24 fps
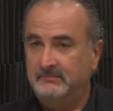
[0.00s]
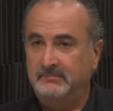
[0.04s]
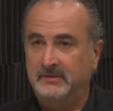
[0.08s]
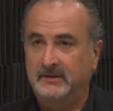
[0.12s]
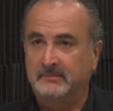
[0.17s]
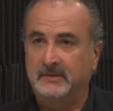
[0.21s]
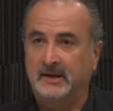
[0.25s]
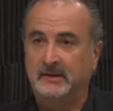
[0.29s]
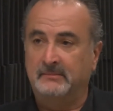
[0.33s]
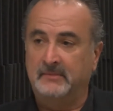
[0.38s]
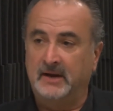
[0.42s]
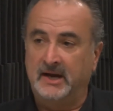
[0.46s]
But
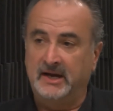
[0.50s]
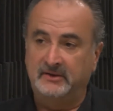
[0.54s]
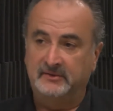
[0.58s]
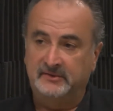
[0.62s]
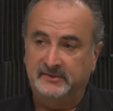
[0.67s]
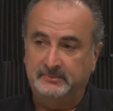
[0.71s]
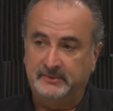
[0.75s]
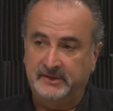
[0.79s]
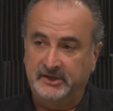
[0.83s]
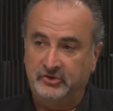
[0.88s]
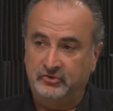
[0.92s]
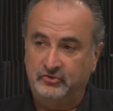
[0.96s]
my mind was
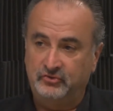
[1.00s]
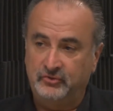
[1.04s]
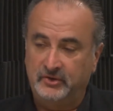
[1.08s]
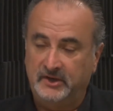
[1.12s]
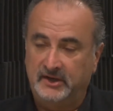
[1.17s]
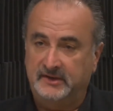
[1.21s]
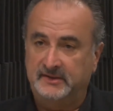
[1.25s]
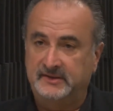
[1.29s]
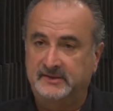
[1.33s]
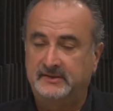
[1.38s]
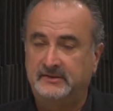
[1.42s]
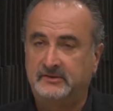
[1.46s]
playing
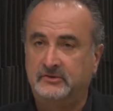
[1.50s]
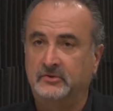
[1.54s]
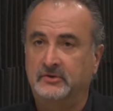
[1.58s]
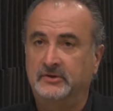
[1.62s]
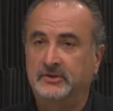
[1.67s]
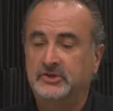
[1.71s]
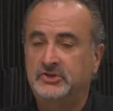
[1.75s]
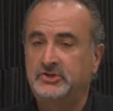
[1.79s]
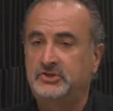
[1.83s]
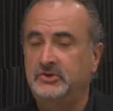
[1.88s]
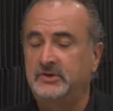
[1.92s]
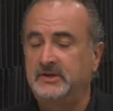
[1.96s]
tricks. During
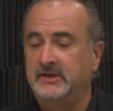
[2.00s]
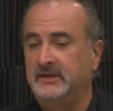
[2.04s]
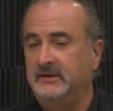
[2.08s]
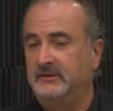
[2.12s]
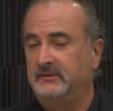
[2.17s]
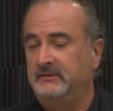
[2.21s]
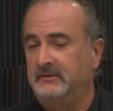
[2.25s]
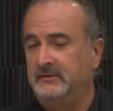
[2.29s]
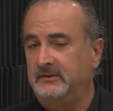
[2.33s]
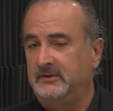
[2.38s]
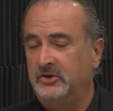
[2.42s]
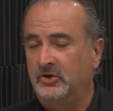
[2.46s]
the
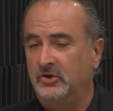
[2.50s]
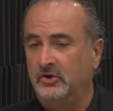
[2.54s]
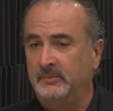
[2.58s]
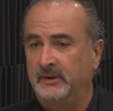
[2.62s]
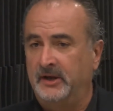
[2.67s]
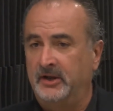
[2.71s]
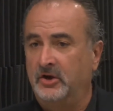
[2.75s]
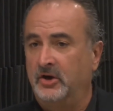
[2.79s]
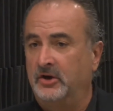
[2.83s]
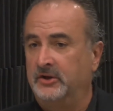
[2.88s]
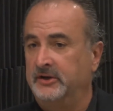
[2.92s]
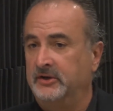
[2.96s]
shooting, you hear
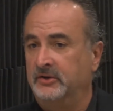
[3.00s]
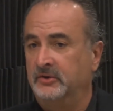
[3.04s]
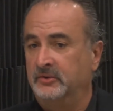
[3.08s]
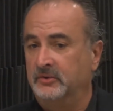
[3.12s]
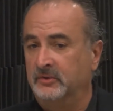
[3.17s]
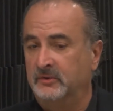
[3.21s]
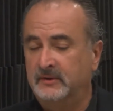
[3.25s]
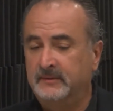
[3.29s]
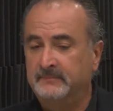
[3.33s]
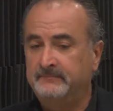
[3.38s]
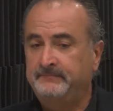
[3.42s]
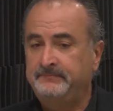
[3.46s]
about
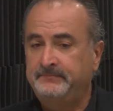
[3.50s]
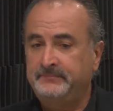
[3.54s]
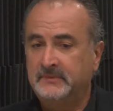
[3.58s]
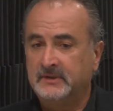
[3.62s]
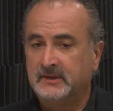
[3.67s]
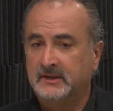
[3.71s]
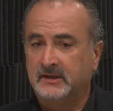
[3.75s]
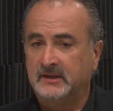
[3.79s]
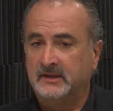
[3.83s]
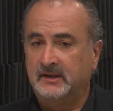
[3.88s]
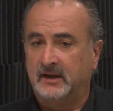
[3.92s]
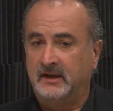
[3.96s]
audio
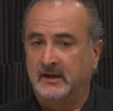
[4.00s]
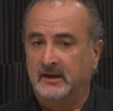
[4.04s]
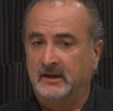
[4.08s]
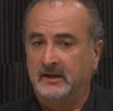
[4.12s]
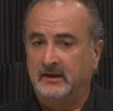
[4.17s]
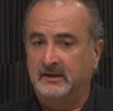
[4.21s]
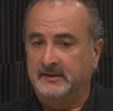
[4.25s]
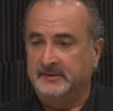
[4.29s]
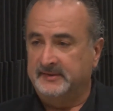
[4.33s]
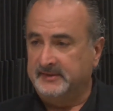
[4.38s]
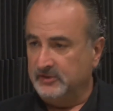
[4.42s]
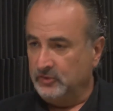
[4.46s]

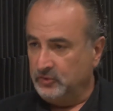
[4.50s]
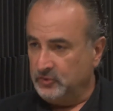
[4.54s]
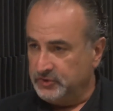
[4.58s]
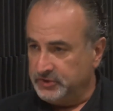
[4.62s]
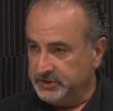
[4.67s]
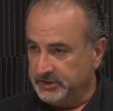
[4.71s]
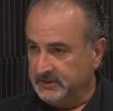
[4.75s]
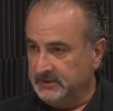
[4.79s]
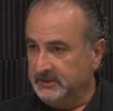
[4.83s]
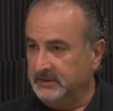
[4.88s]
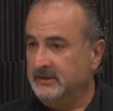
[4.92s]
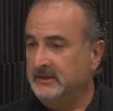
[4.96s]

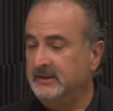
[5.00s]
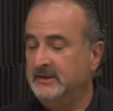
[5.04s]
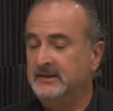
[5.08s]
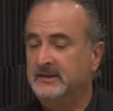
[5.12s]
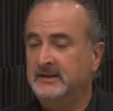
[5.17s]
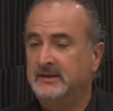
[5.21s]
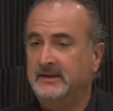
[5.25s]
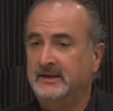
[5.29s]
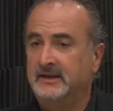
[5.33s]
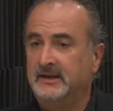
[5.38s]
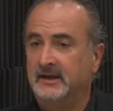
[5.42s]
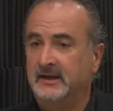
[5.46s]
exclusion,
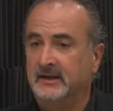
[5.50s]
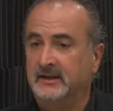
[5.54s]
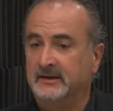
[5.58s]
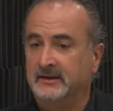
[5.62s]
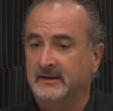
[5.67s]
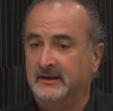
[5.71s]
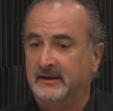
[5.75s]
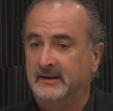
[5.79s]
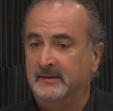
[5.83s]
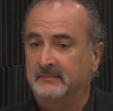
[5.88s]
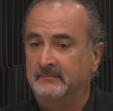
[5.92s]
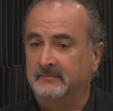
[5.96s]
and
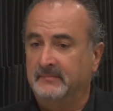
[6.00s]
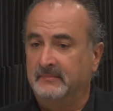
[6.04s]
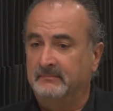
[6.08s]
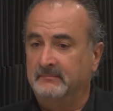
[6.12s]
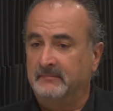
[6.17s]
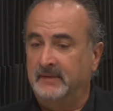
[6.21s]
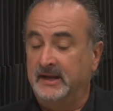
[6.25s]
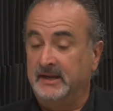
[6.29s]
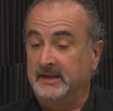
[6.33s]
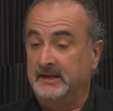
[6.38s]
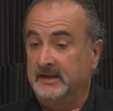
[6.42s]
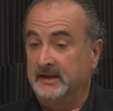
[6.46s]

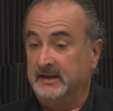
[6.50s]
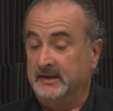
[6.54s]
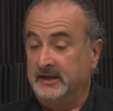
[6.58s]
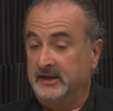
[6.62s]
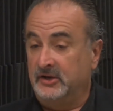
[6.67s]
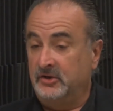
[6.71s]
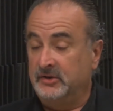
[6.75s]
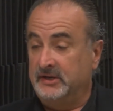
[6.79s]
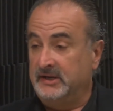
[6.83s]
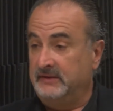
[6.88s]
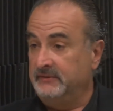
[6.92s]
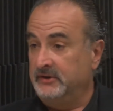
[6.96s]
my gun, I
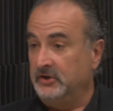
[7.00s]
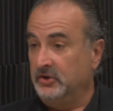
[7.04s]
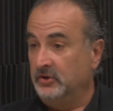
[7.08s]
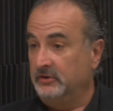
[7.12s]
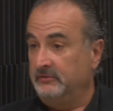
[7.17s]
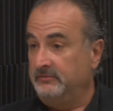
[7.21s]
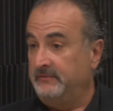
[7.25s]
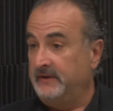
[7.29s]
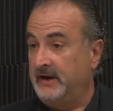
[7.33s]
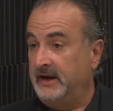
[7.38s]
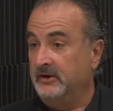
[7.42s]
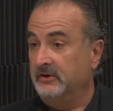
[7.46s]
couldn't even hear it
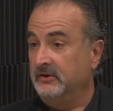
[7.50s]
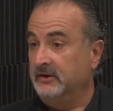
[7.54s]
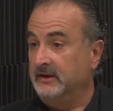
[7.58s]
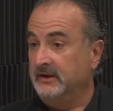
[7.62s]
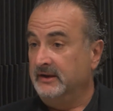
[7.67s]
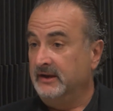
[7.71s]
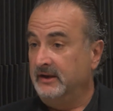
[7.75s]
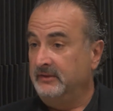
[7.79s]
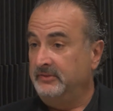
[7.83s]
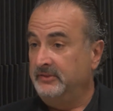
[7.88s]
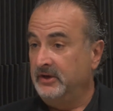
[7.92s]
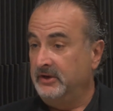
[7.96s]
firing.
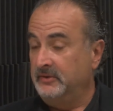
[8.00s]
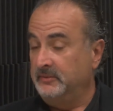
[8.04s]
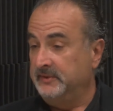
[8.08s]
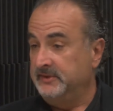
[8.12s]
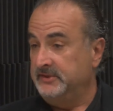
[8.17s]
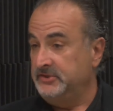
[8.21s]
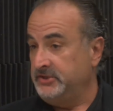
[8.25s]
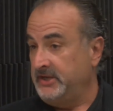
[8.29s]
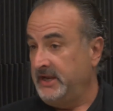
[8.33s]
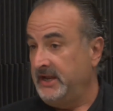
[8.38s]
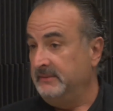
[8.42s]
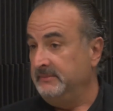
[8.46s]
I thought it was
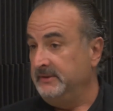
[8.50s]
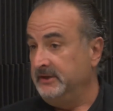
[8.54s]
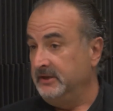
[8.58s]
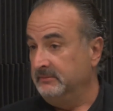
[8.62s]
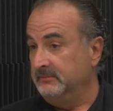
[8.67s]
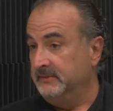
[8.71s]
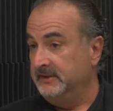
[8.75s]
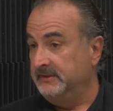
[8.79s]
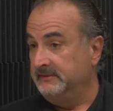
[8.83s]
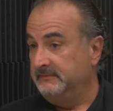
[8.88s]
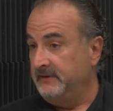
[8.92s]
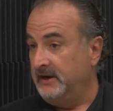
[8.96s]
jamming and
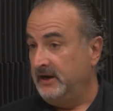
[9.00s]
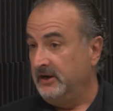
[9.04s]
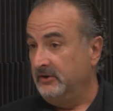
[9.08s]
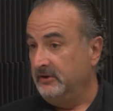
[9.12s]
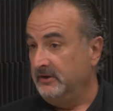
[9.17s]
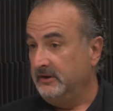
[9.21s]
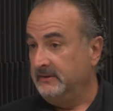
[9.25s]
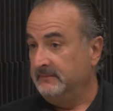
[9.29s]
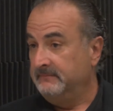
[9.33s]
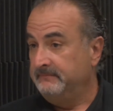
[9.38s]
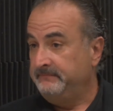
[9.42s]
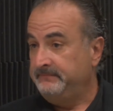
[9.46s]

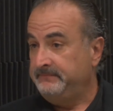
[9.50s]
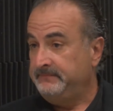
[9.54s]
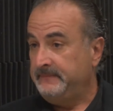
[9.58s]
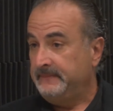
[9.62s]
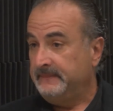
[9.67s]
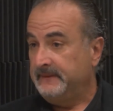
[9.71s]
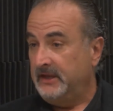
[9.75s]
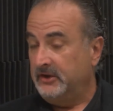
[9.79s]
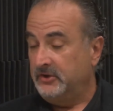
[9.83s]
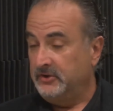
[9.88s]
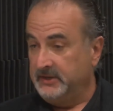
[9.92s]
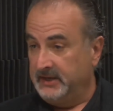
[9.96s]
misfiring.
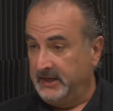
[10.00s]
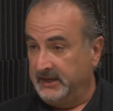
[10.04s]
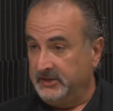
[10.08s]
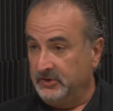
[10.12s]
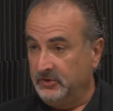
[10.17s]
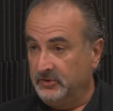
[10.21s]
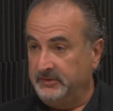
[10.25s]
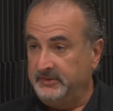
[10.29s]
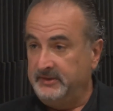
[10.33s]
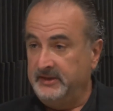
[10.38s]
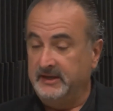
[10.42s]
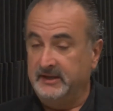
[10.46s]
I could not hear
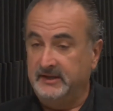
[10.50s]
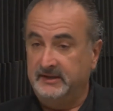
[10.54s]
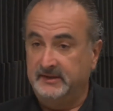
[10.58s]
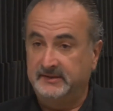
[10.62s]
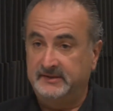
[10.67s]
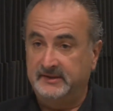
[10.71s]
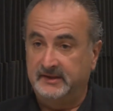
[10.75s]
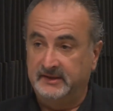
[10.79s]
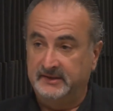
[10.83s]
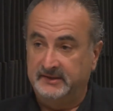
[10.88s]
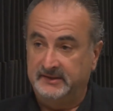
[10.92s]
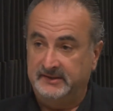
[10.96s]
a thing, and his
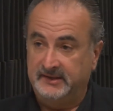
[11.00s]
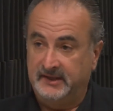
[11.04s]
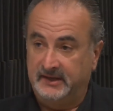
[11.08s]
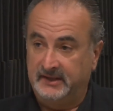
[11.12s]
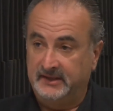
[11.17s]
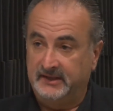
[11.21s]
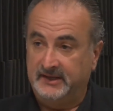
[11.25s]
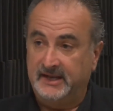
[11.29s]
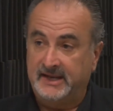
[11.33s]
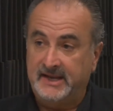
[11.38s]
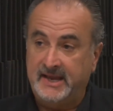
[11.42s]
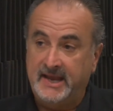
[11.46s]
gun sounded
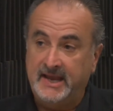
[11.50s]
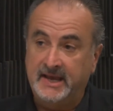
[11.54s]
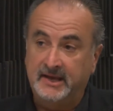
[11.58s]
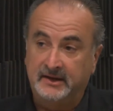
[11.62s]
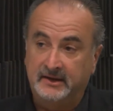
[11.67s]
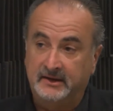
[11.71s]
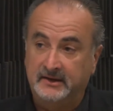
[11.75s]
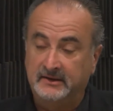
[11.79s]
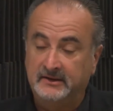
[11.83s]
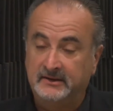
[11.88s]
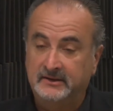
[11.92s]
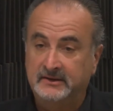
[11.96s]
like a
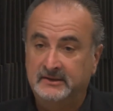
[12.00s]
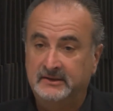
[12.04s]
cannon.